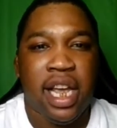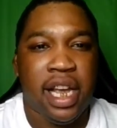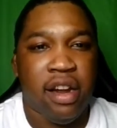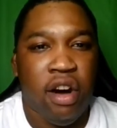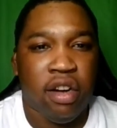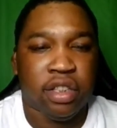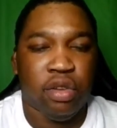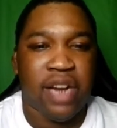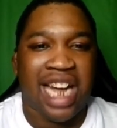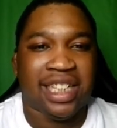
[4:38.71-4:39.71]
And
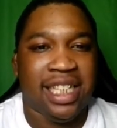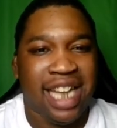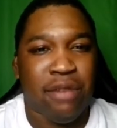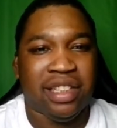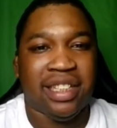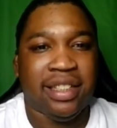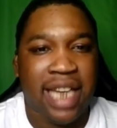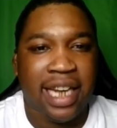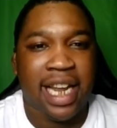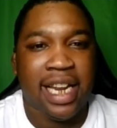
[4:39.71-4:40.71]
also, I think that was his
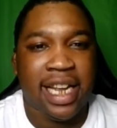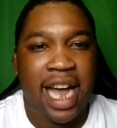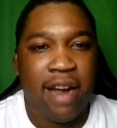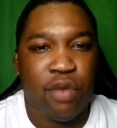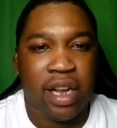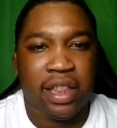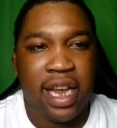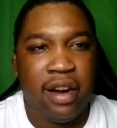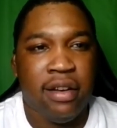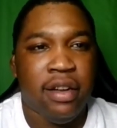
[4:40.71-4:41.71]
sack that he got right
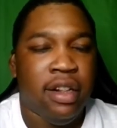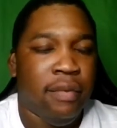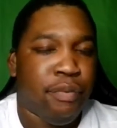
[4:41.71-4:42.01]
there.